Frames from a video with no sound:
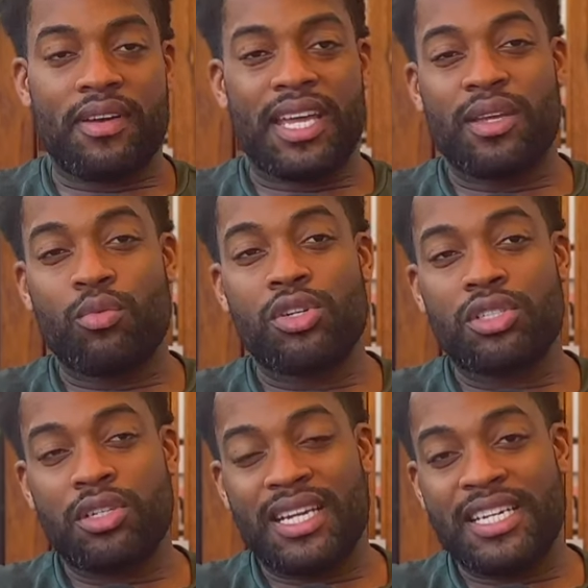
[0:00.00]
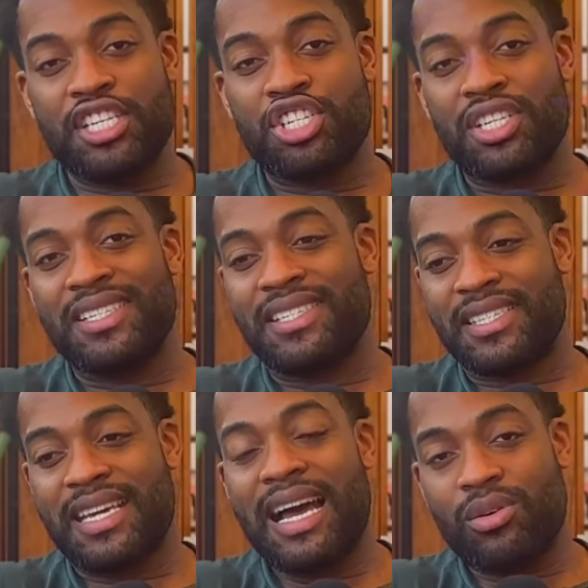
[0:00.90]
he was initially
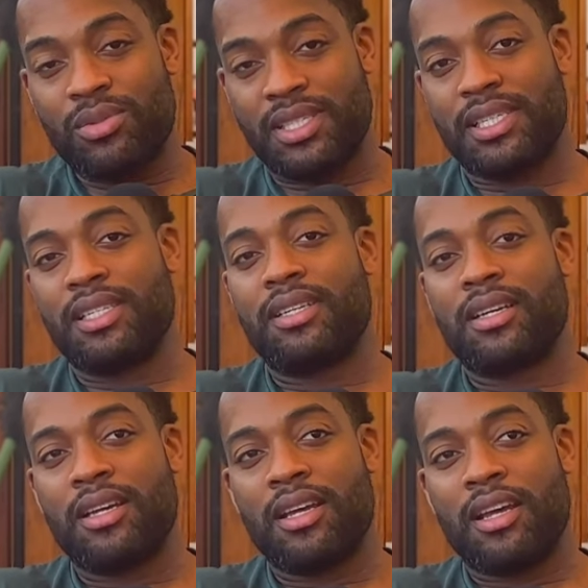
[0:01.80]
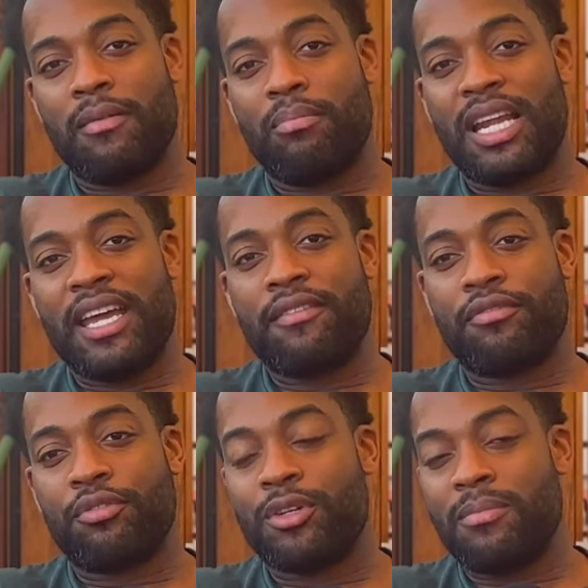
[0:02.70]
scouted playing
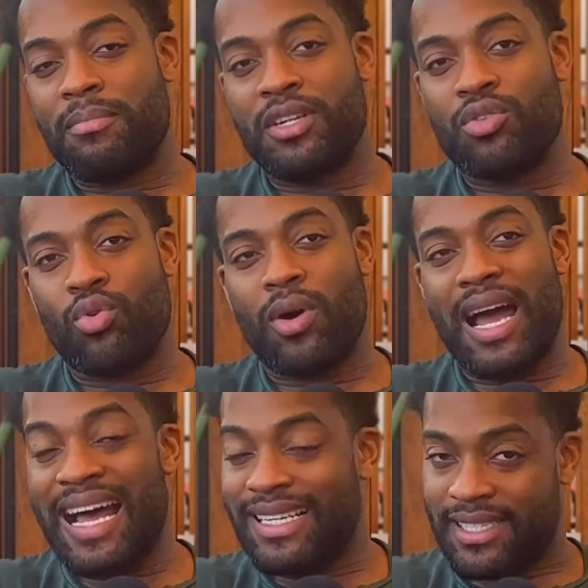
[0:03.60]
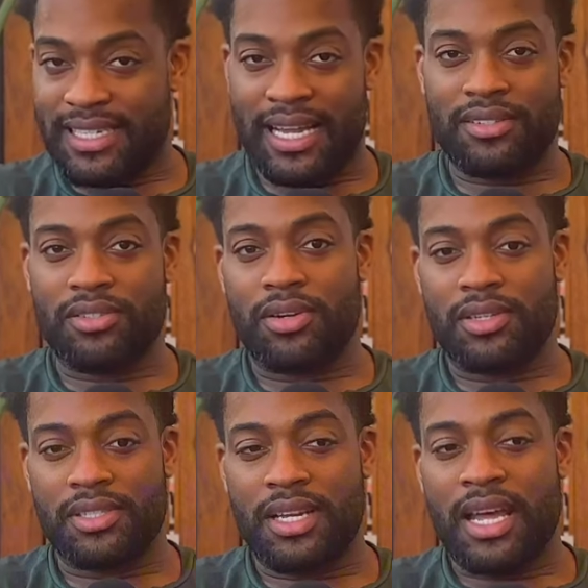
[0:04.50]
through the middle at
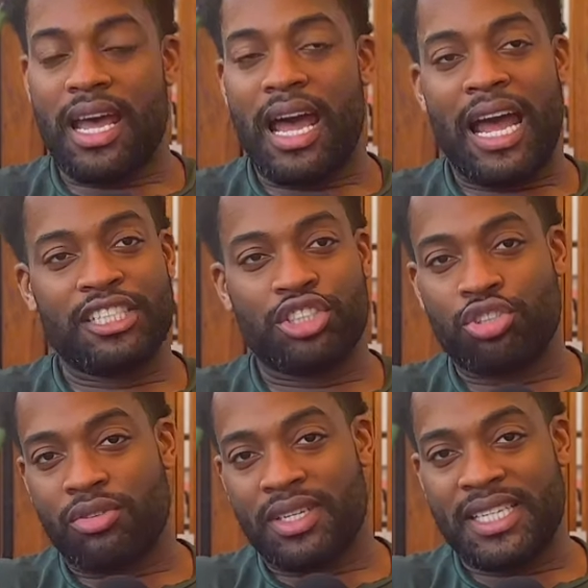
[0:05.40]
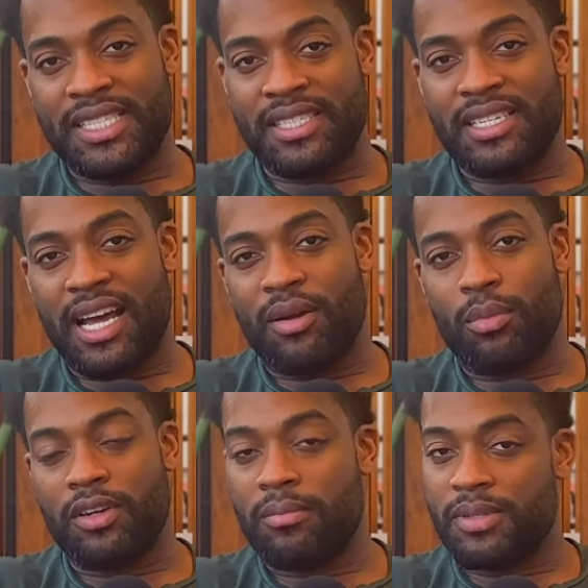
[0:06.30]
Santos and during his time
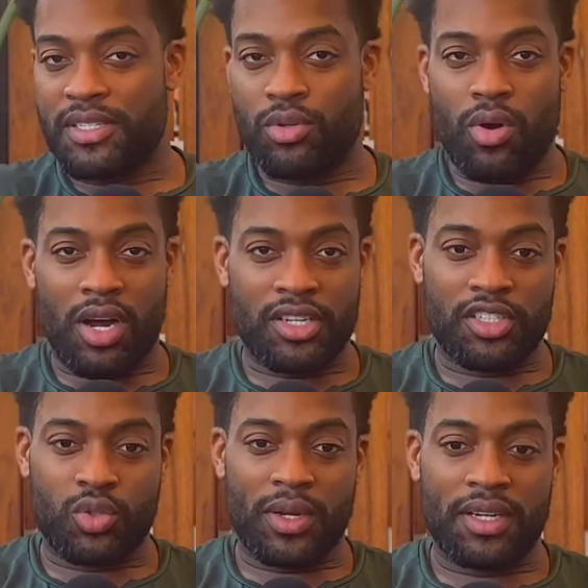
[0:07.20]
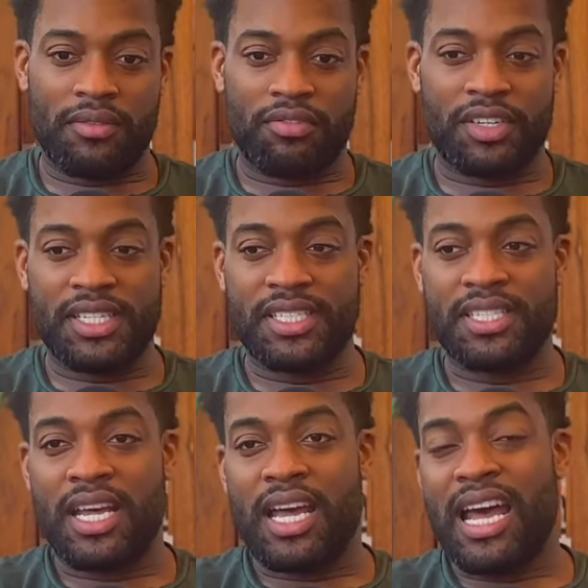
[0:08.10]
with the Brazil under-23s,
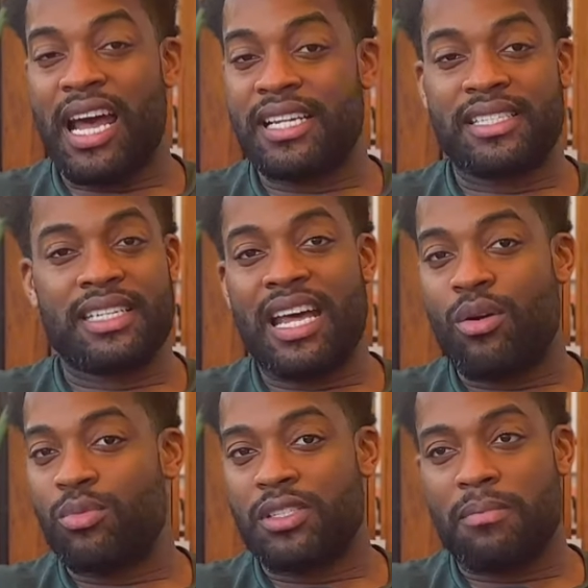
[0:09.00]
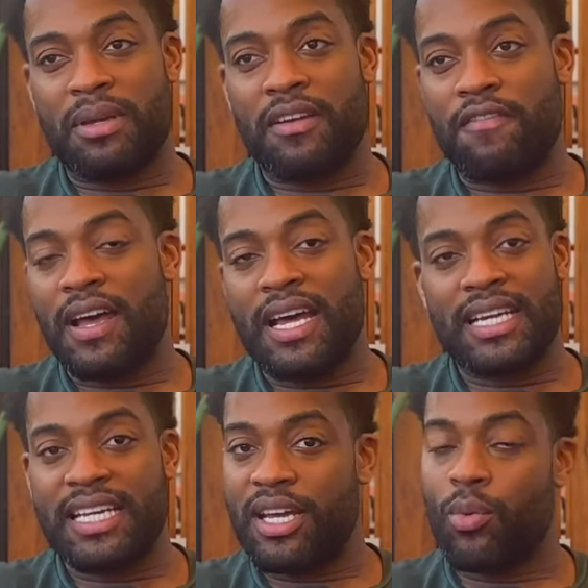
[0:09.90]
and Zidane was a big fan
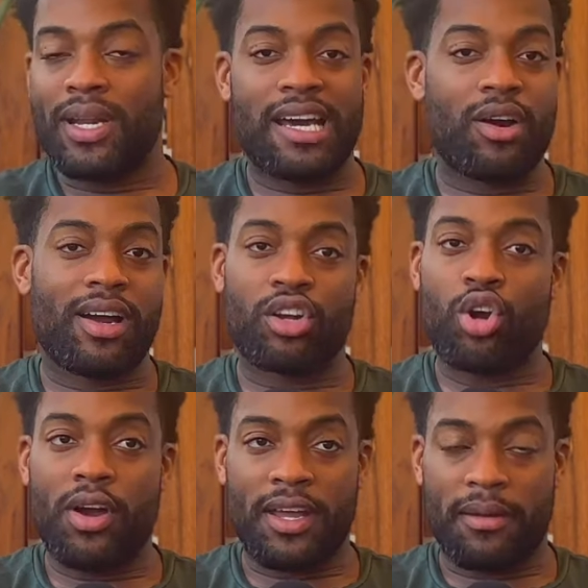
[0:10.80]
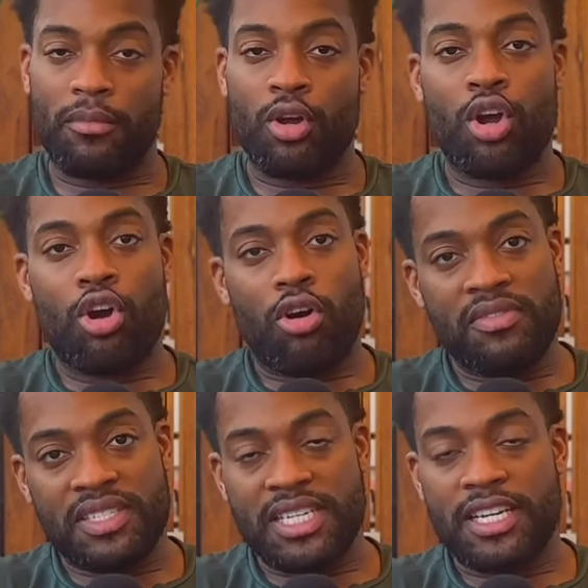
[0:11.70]
and they went out and got him.
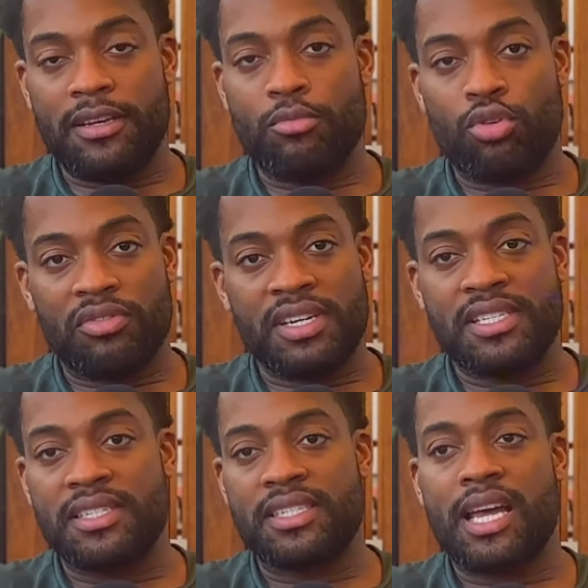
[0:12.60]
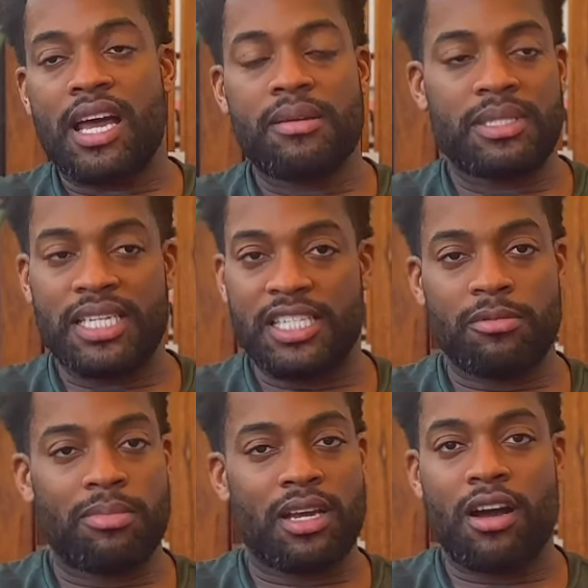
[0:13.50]
Obviously, in more recent times, he's
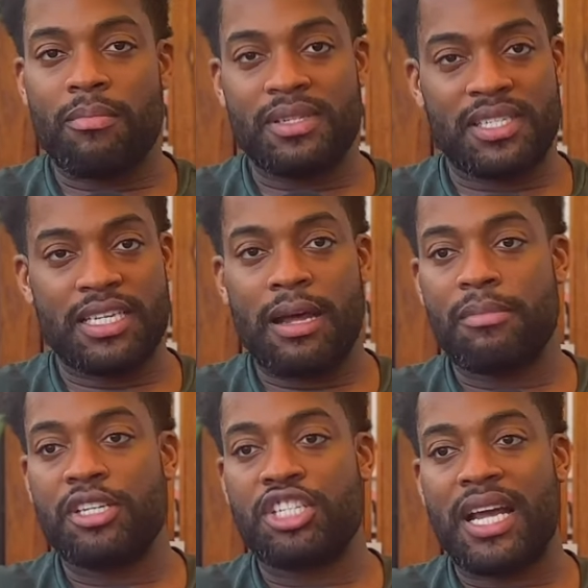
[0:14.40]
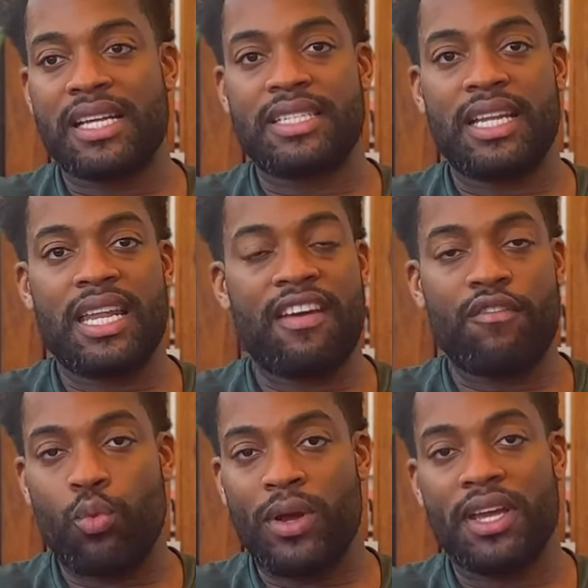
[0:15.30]
become established as a
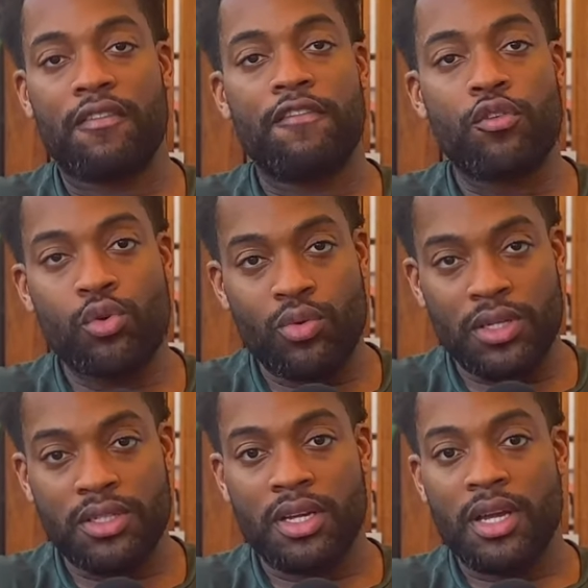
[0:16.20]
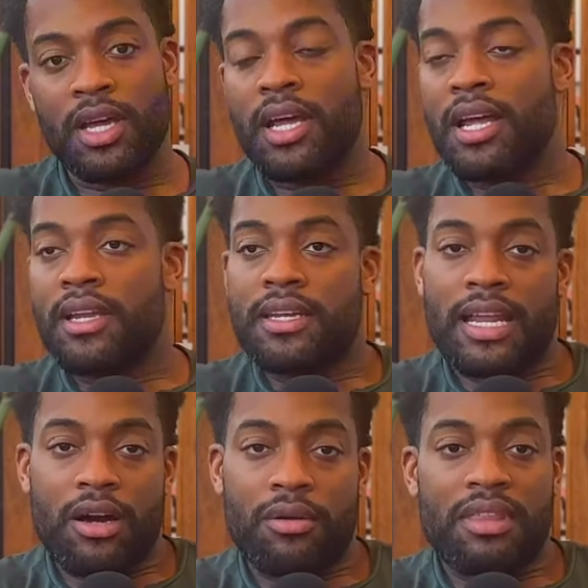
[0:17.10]
left-wing forward.
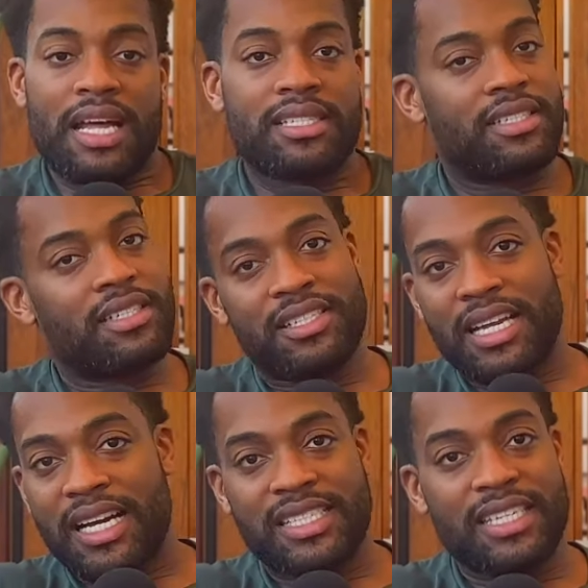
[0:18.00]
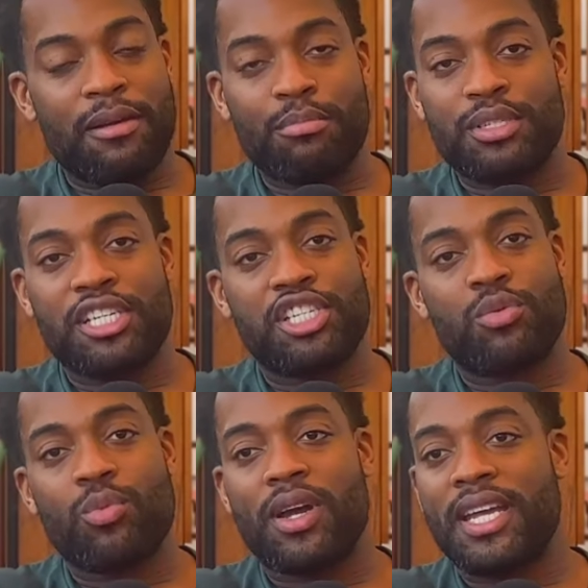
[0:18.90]
Now, that's in the exact same
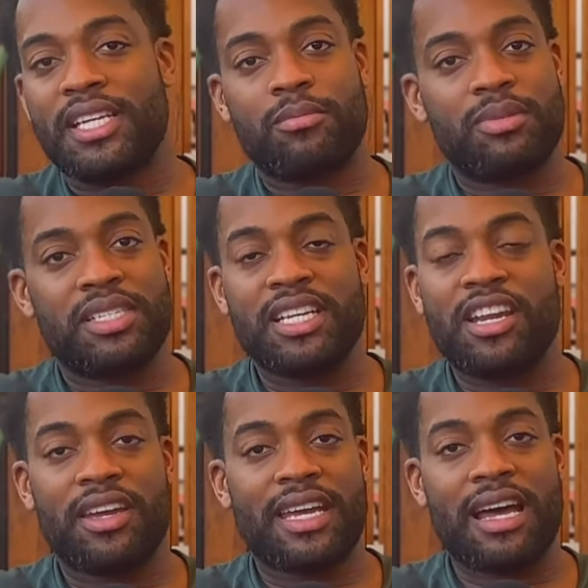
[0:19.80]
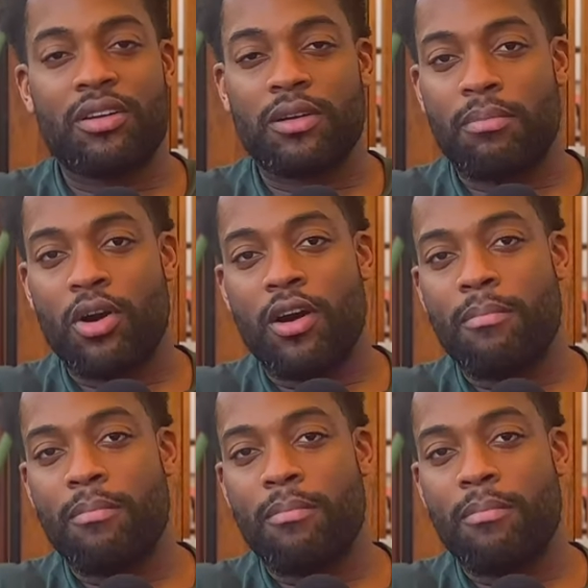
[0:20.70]
position where his Brazilian counterpart